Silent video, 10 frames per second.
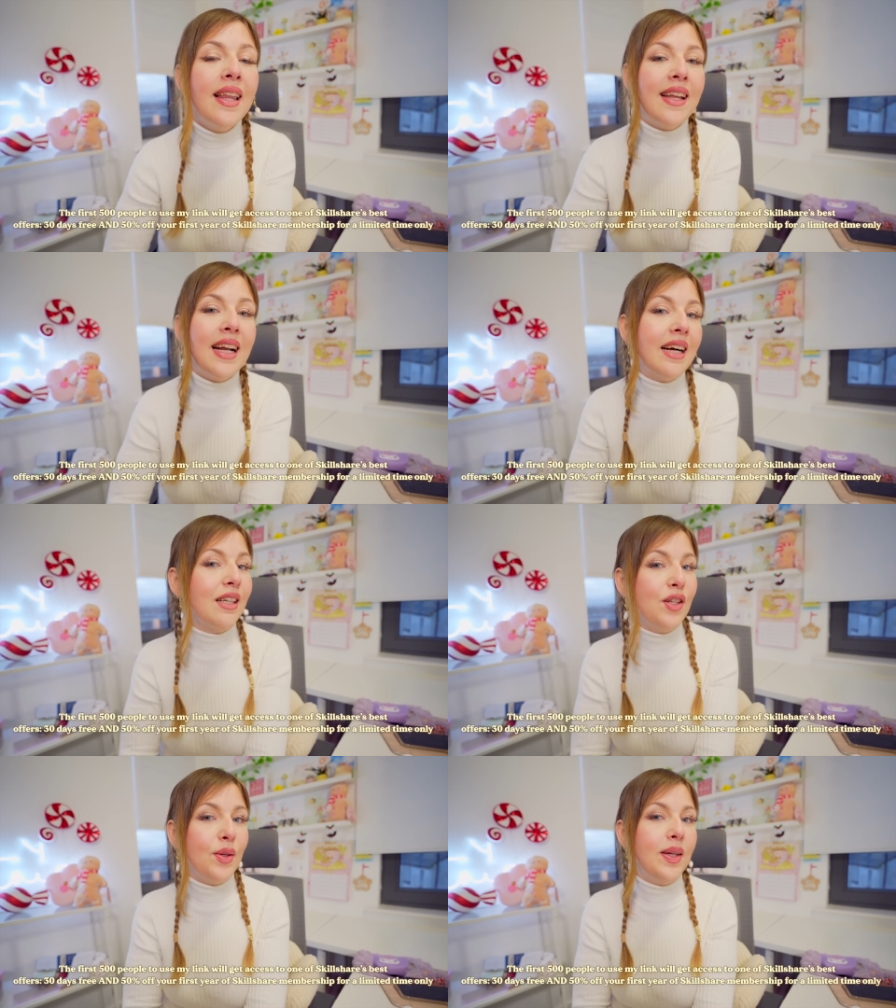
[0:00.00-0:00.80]
they are
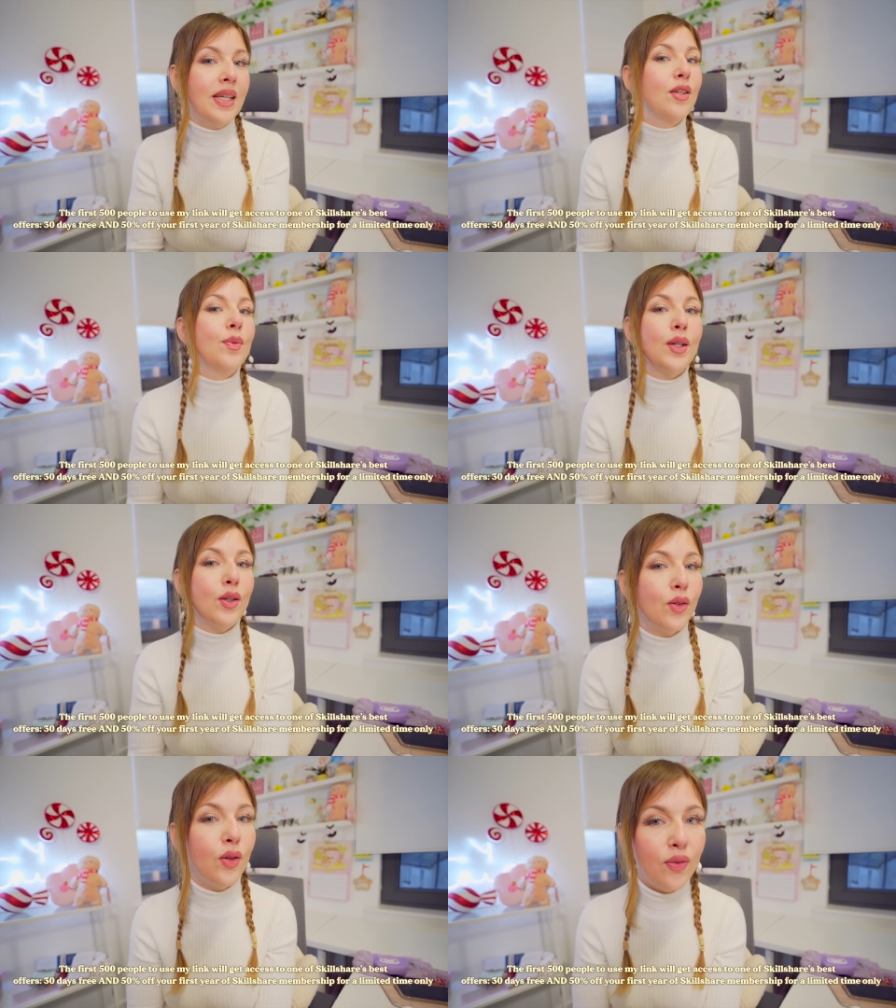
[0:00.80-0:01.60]
doing a
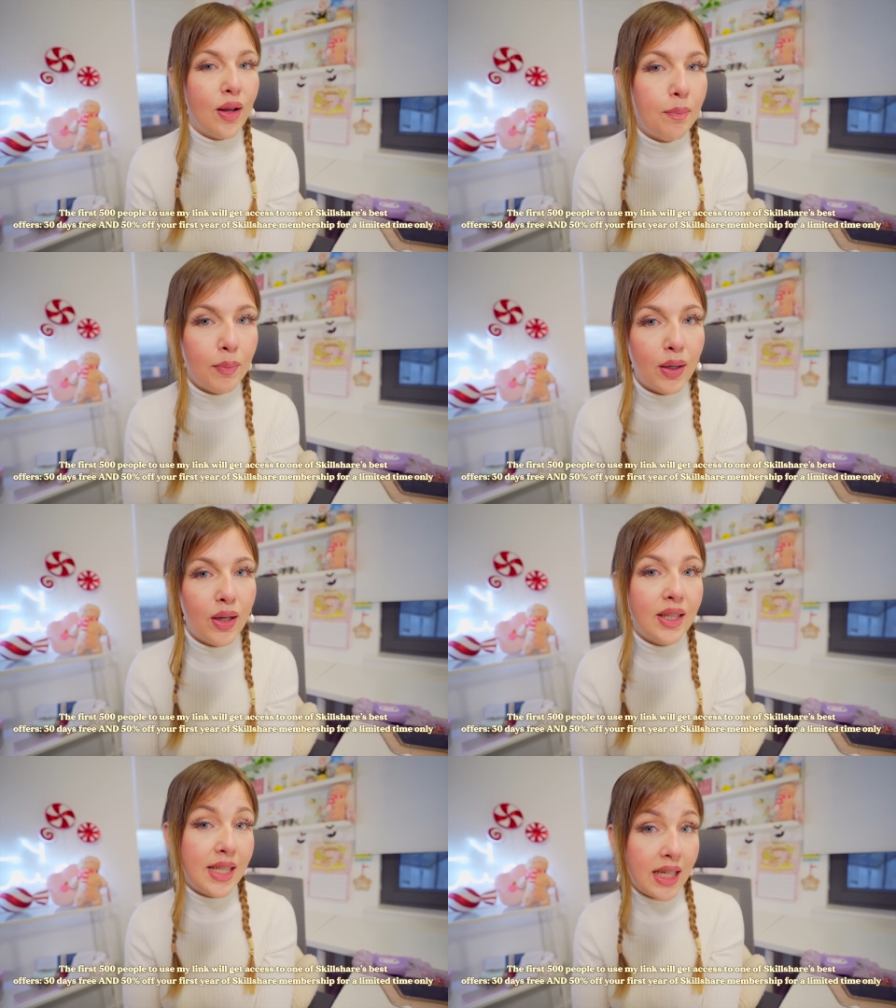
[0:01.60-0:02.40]
special
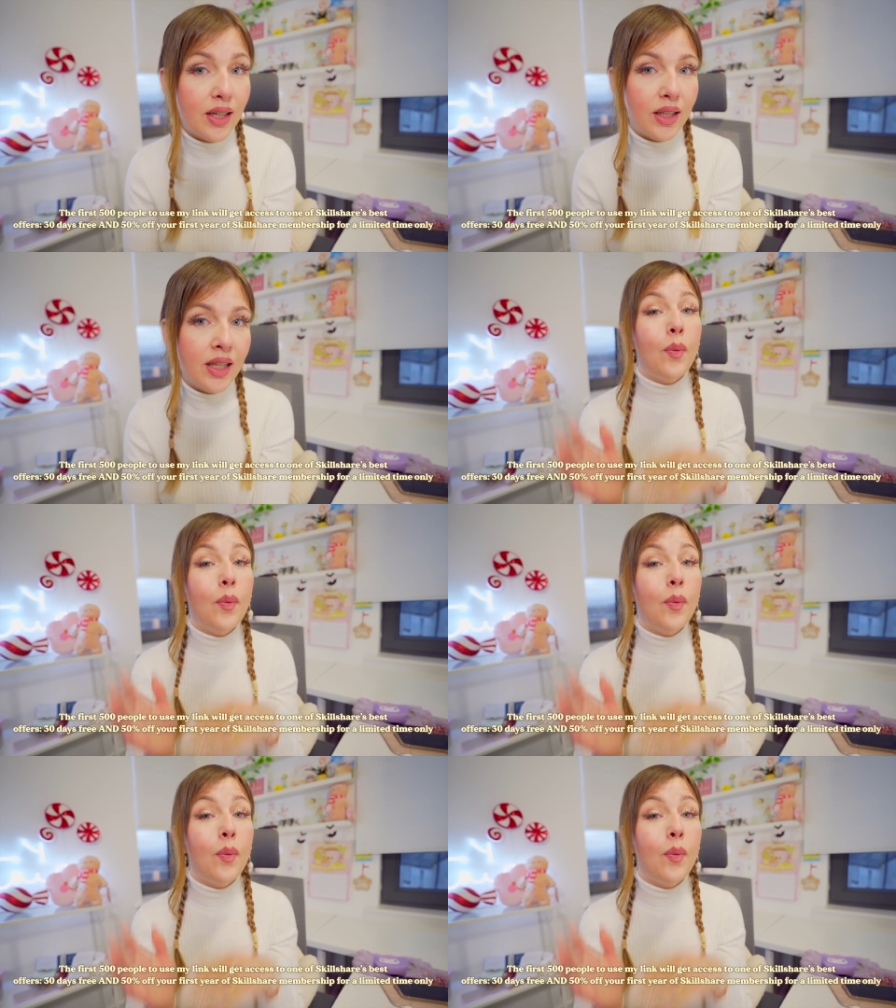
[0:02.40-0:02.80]
November deal